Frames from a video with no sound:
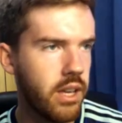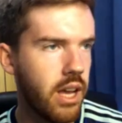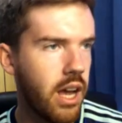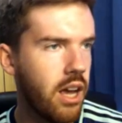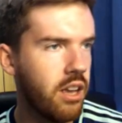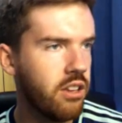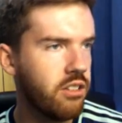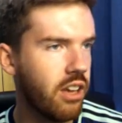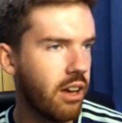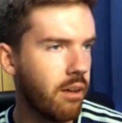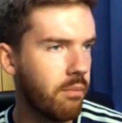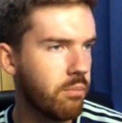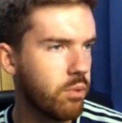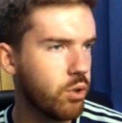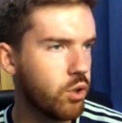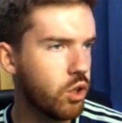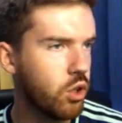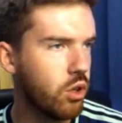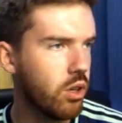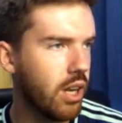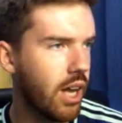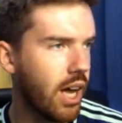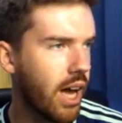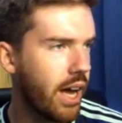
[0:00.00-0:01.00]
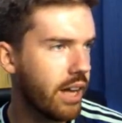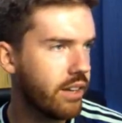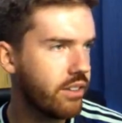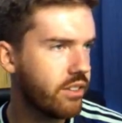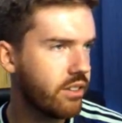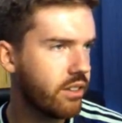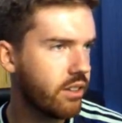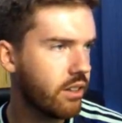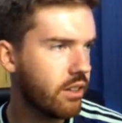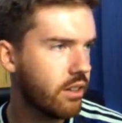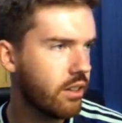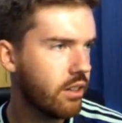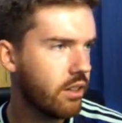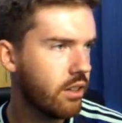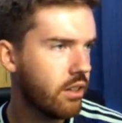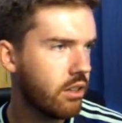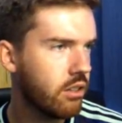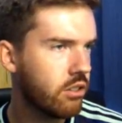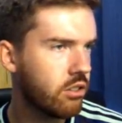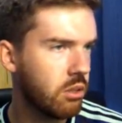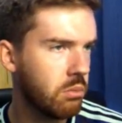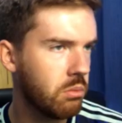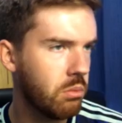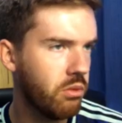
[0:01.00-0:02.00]
Yes, Ampadu, lad.
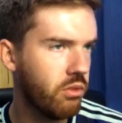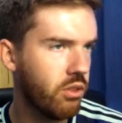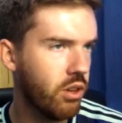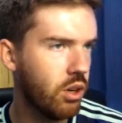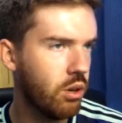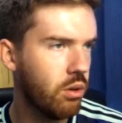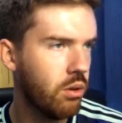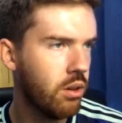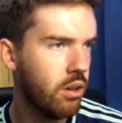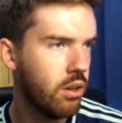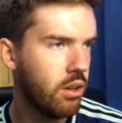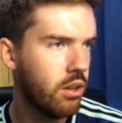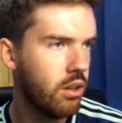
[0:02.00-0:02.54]
Summerville.